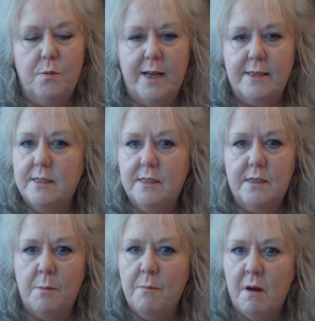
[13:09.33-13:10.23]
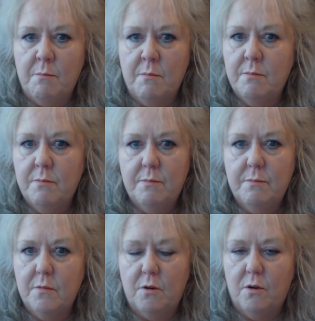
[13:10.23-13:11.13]
Whether you're a mum
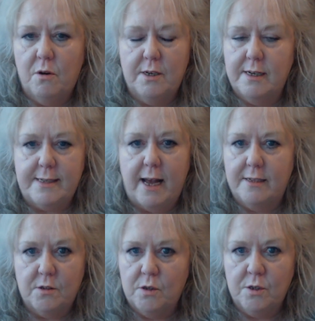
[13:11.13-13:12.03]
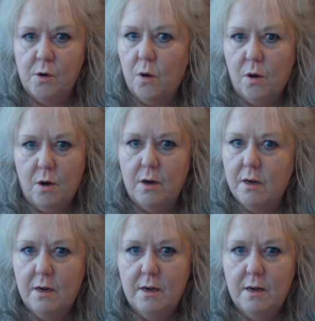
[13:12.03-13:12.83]
or a dad or not,